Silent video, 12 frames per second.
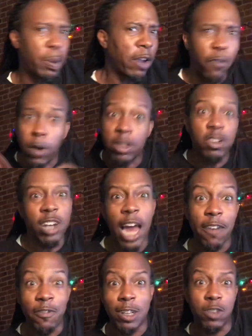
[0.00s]
Big 4th of
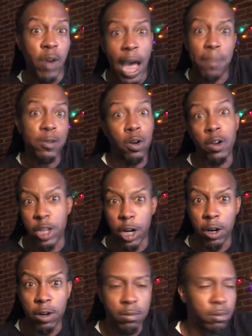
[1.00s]
July festival. Happens on the
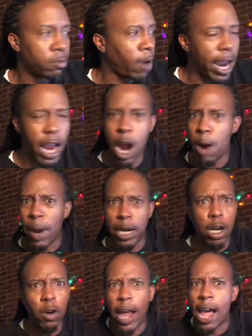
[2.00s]
3rd, right?
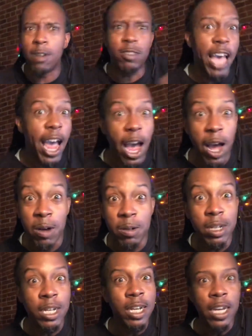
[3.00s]
Everybody go downtown.